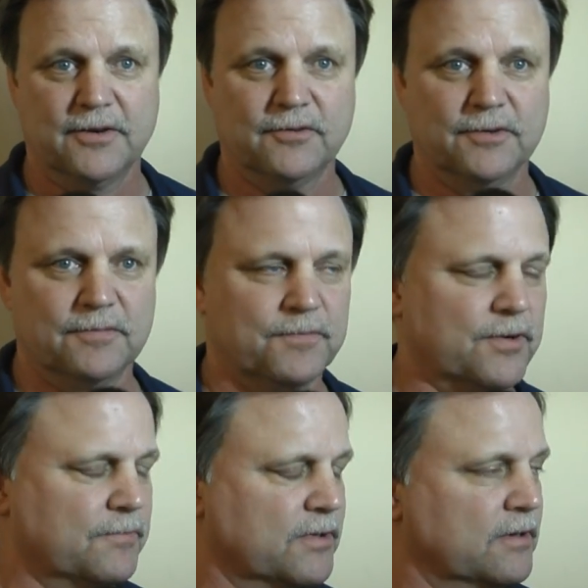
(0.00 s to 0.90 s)
out on the
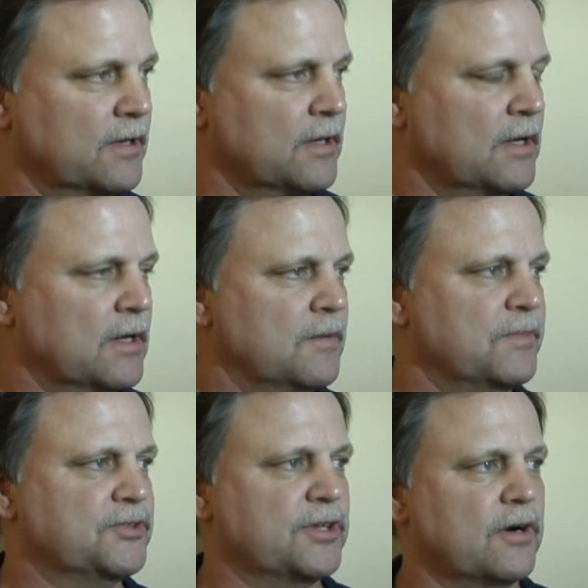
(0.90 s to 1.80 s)
perimeter.
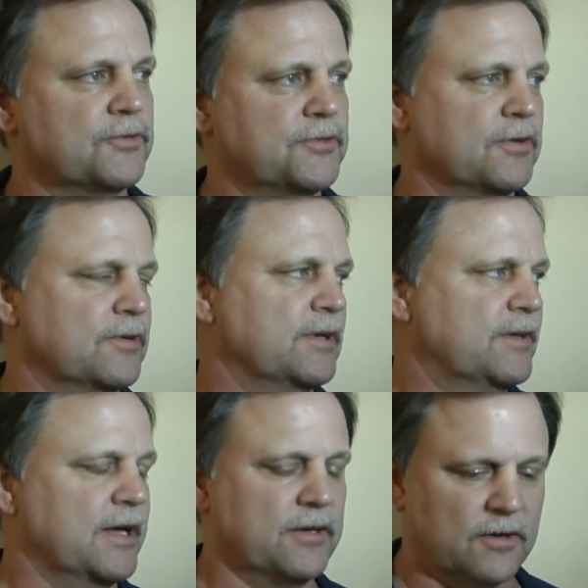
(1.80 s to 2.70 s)
But she also can
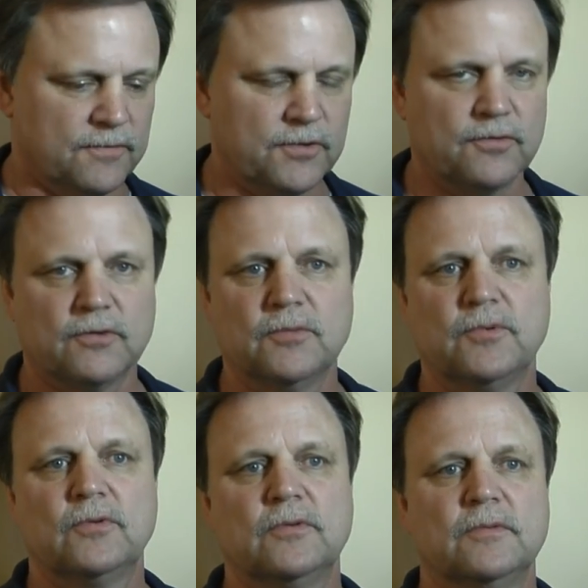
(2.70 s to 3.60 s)
take you off the
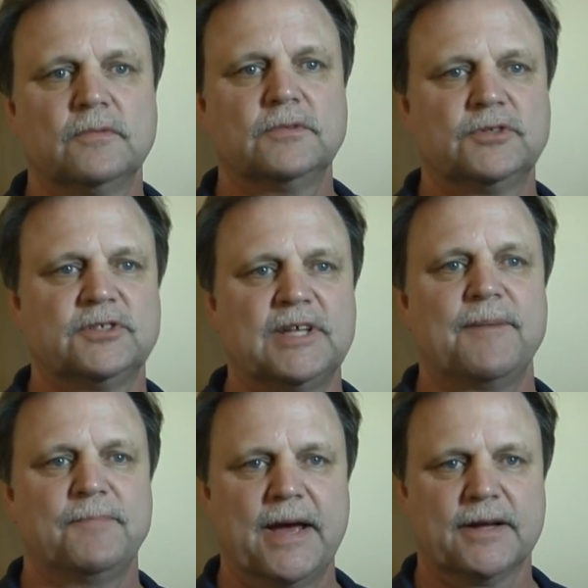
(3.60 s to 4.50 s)
dribble and
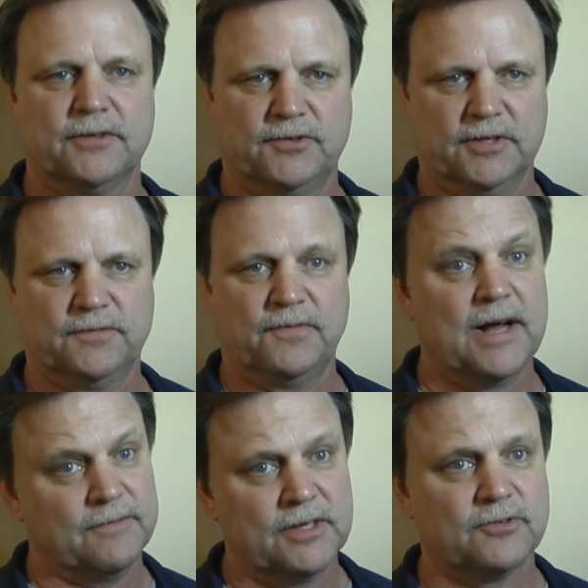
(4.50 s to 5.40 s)
step back at six
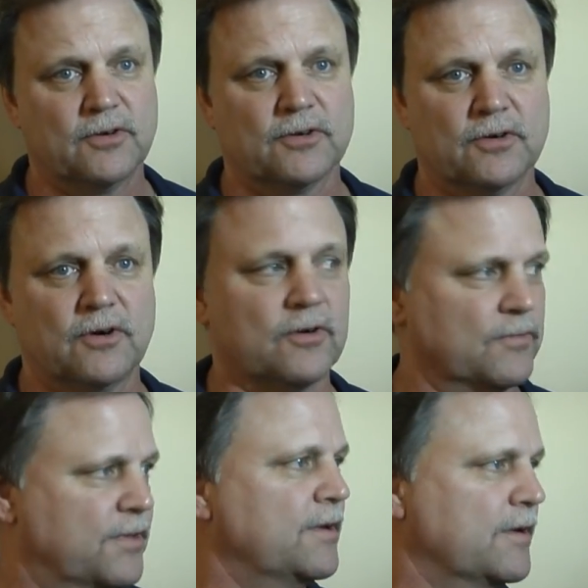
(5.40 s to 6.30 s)
five. That's hard to guard
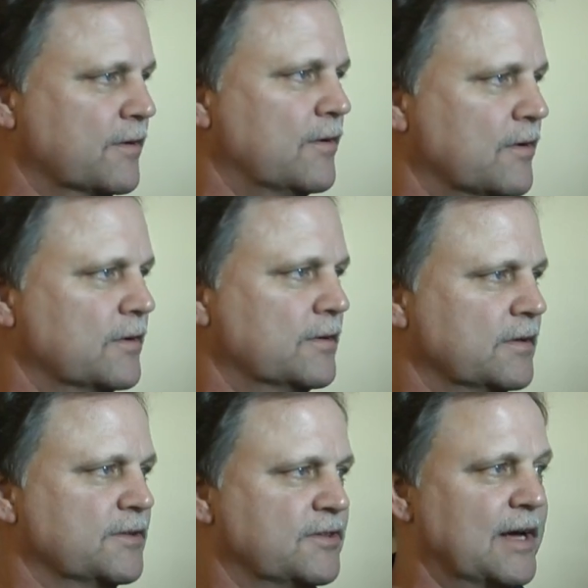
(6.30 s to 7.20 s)
with another guard.
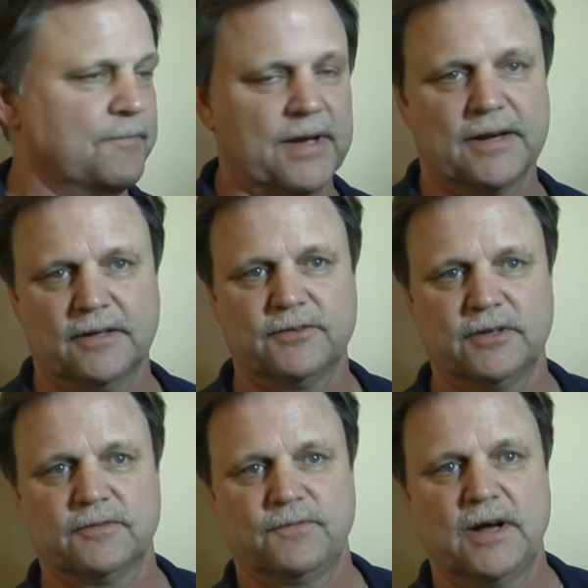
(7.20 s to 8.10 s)
A step back at
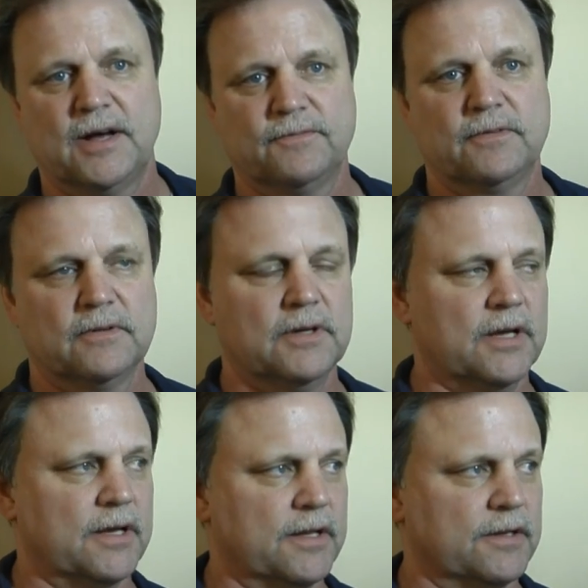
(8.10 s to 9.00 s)
six five,
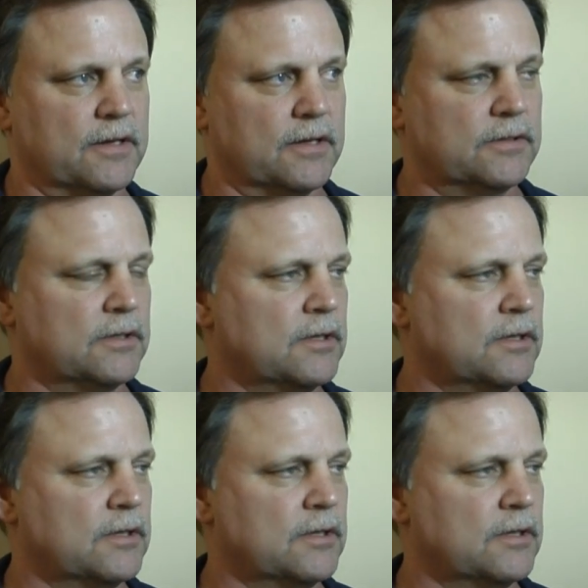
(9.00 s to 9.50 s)
and uh,